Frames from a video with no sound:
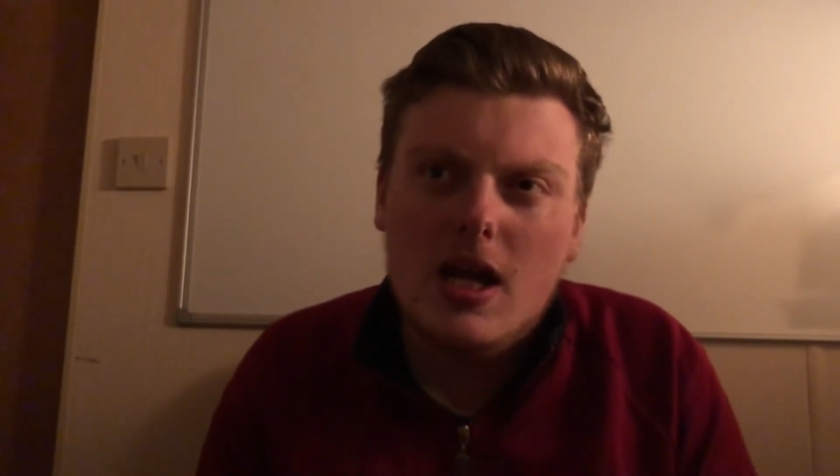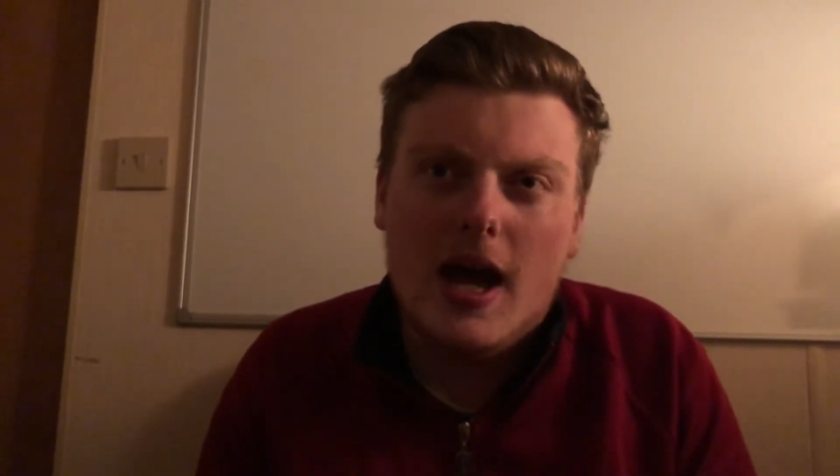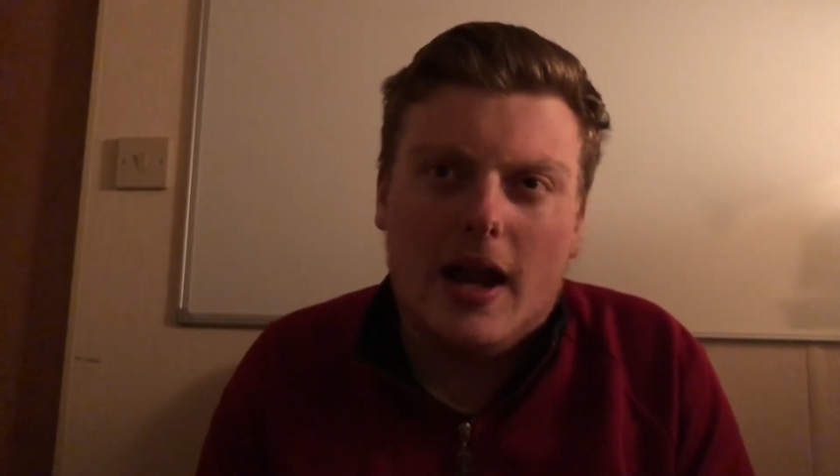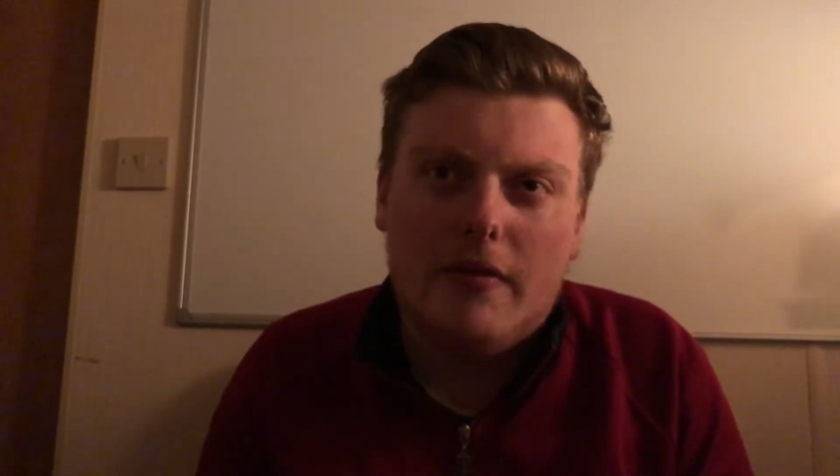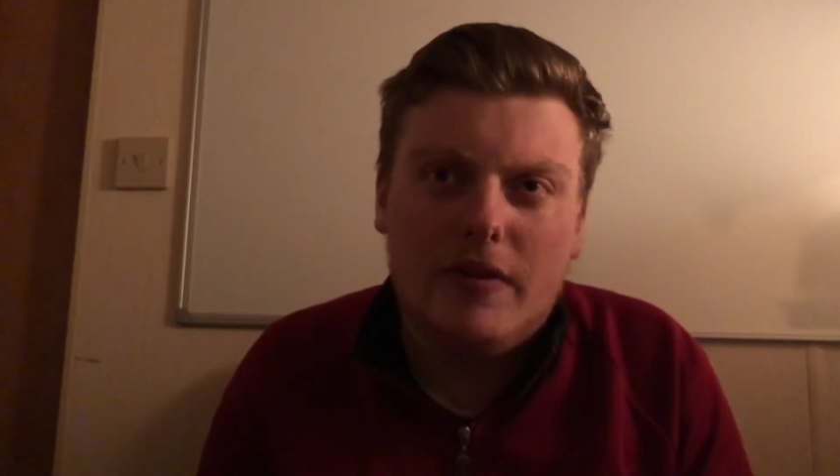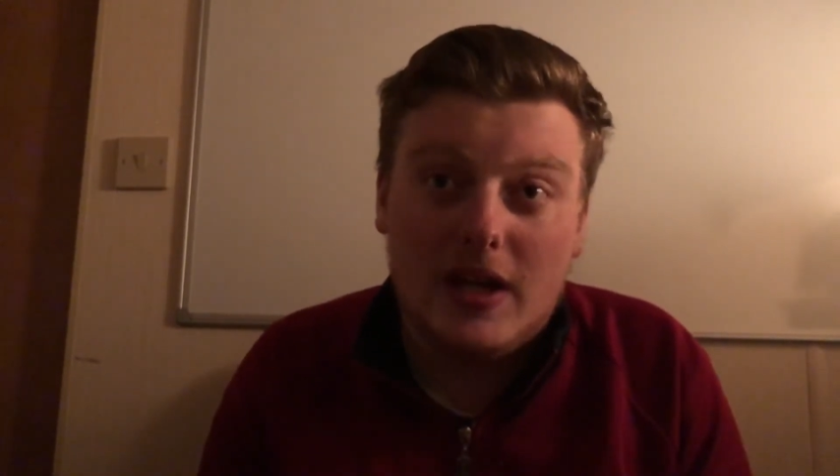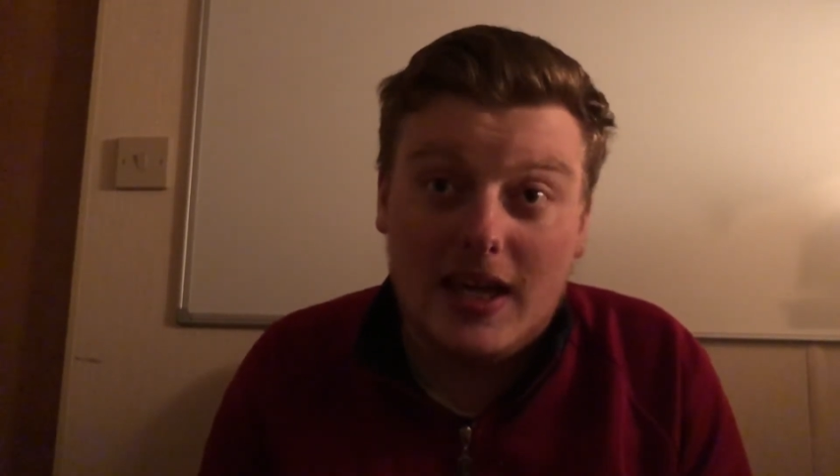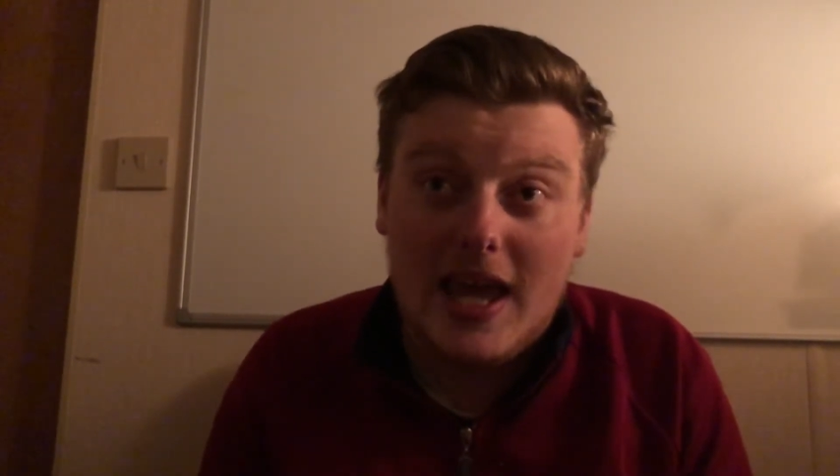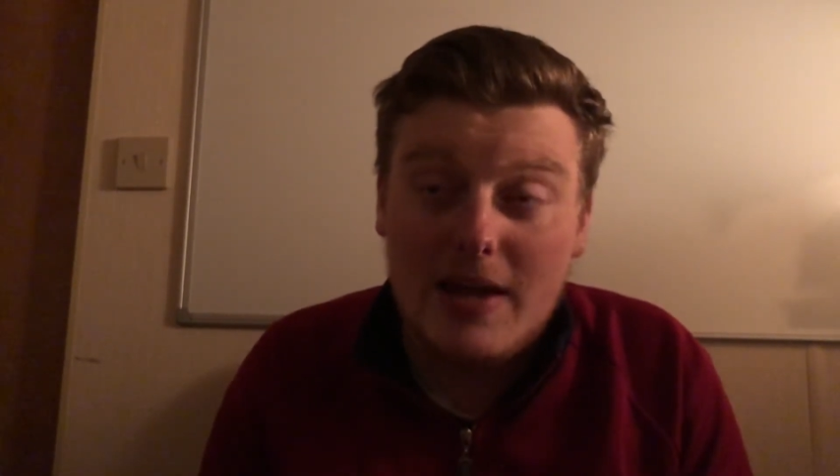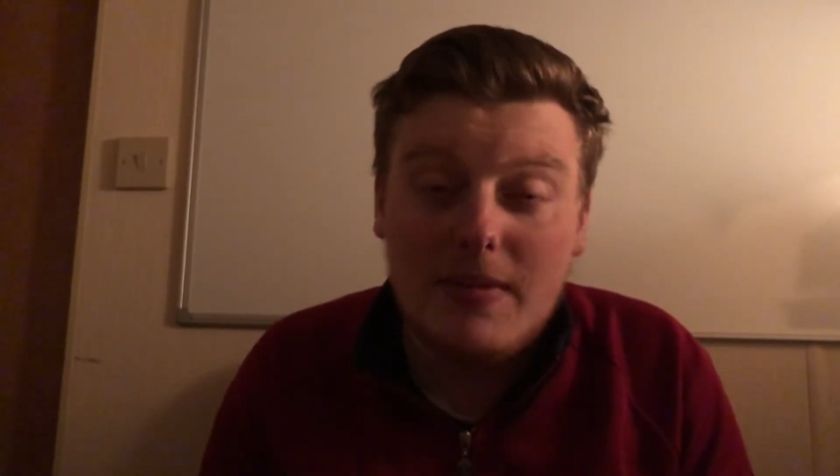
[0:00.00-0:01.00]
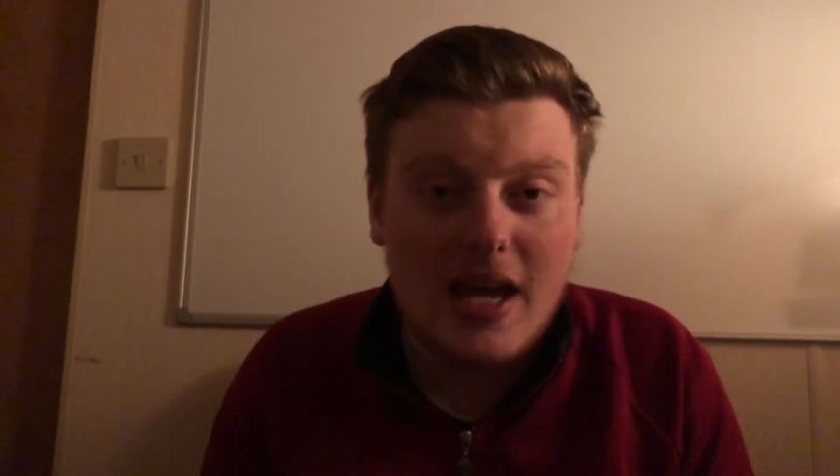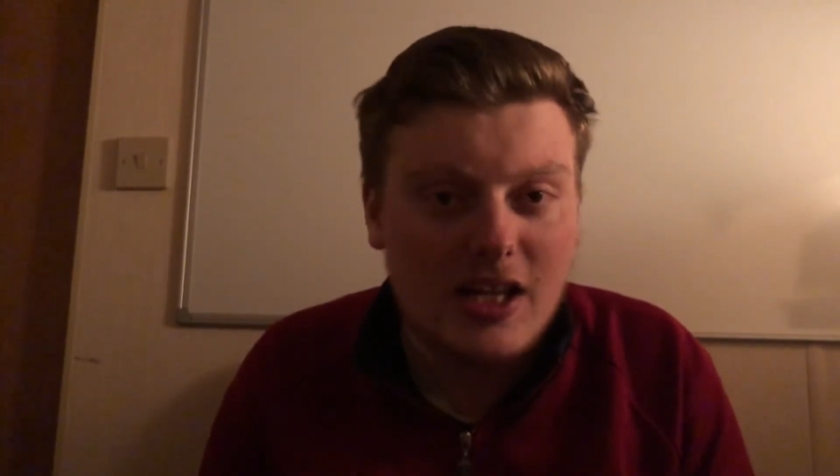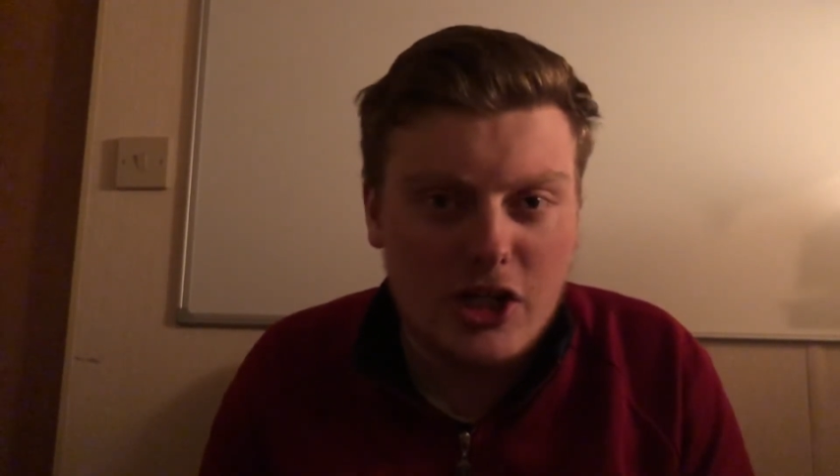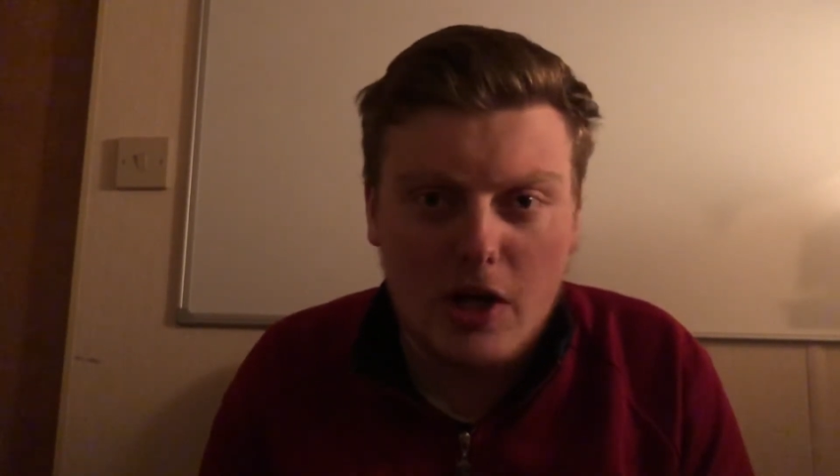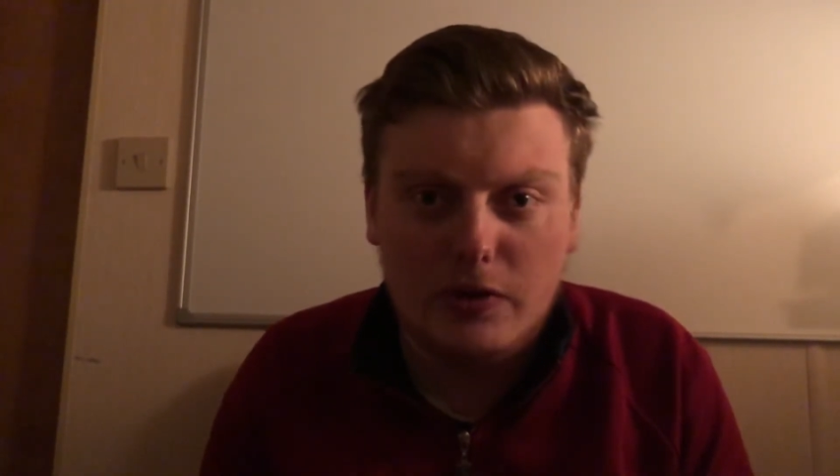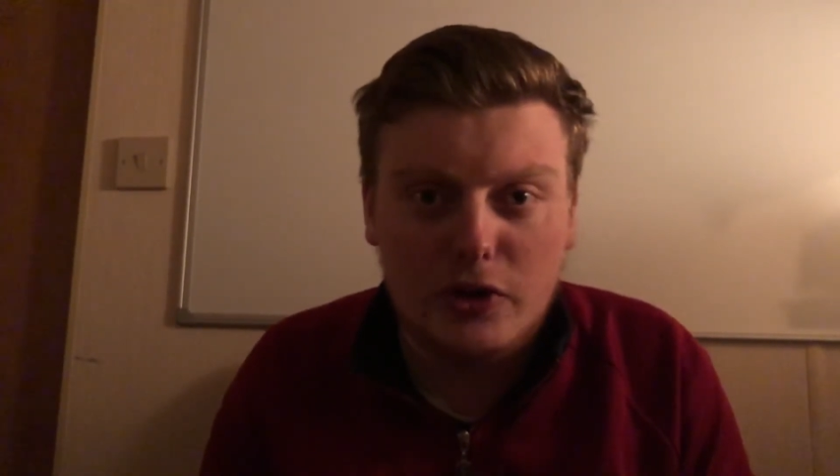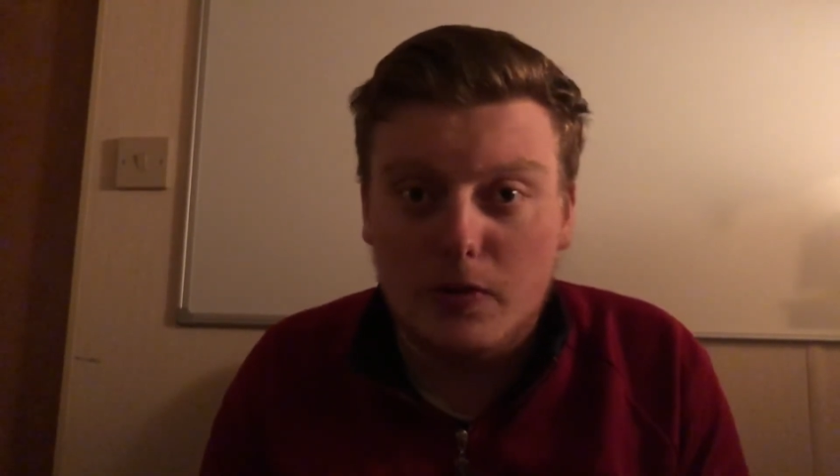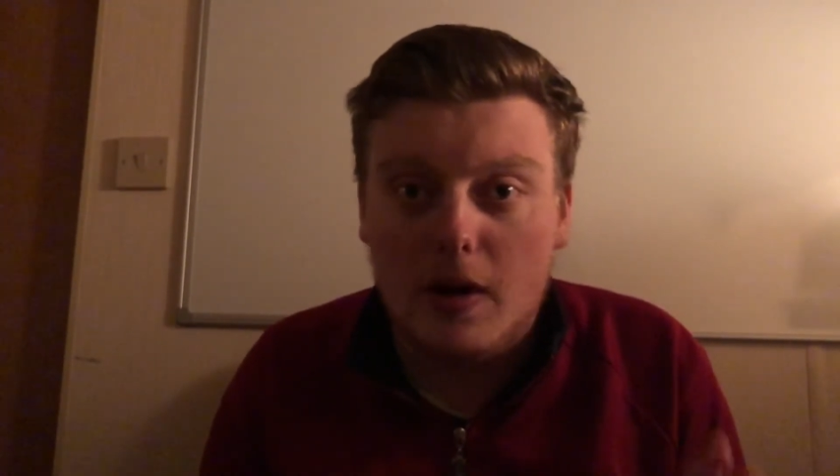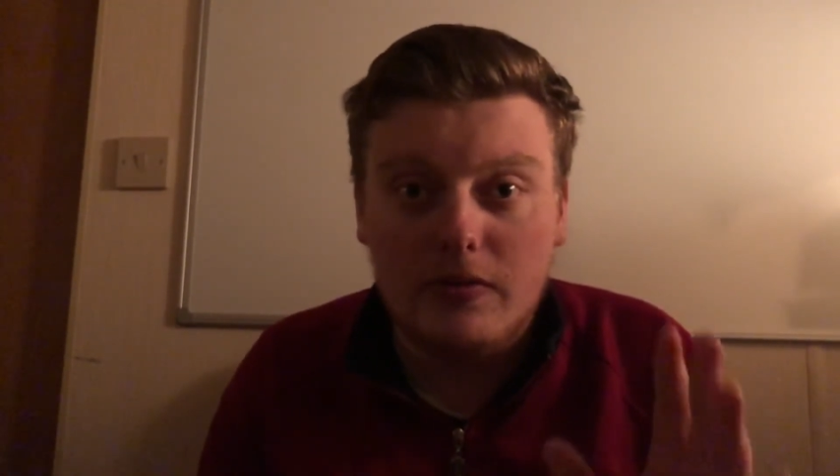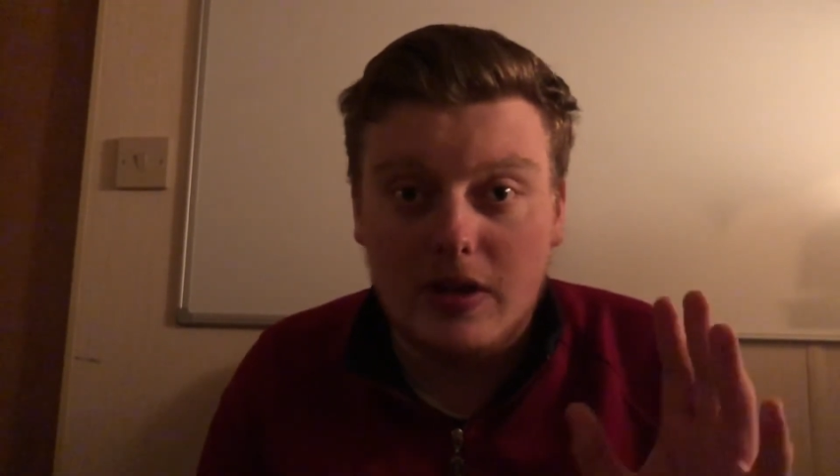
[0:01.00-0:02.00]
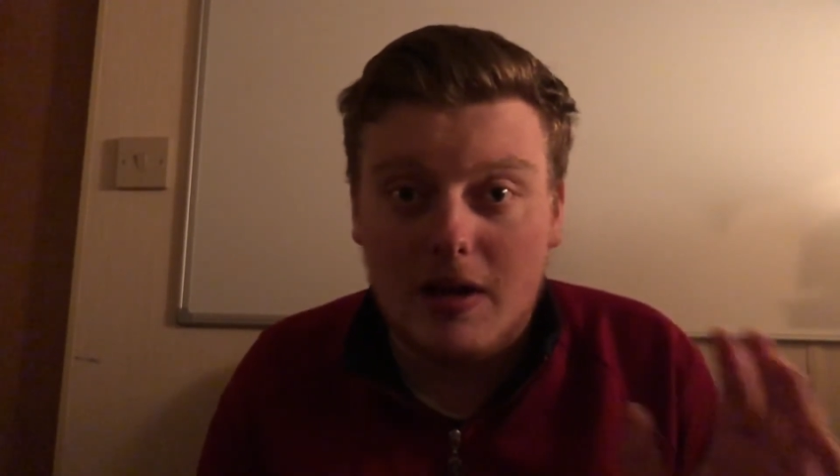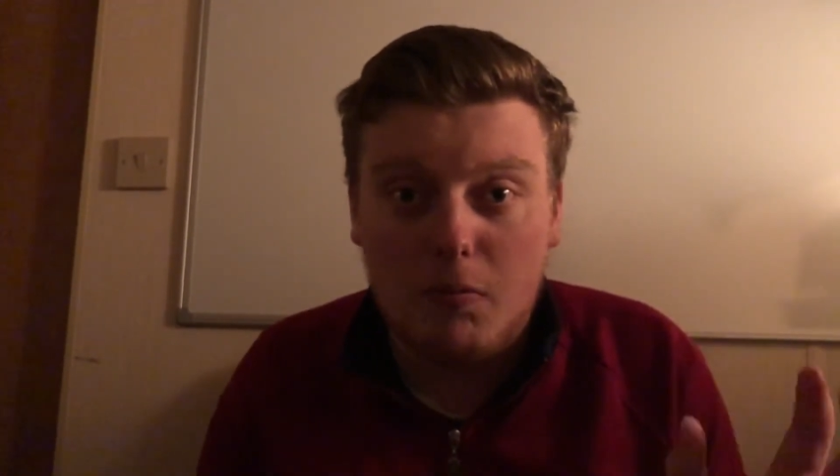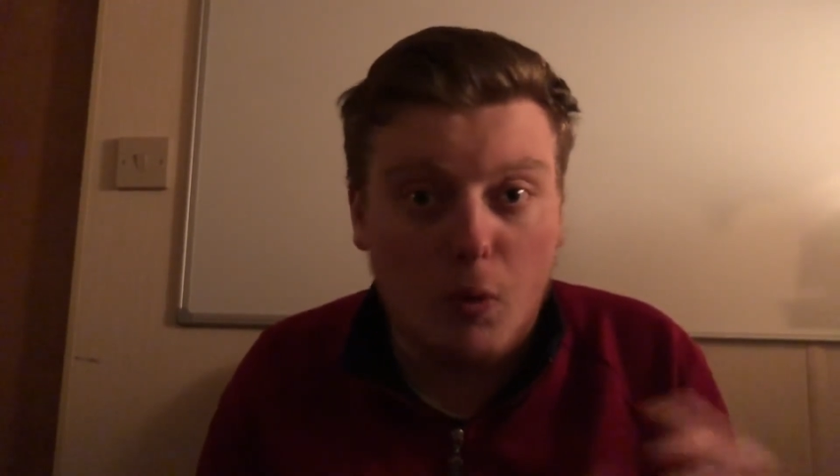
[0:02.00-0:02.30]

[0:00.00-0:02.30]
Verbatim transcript: and I think get him getting the Chelsea job after that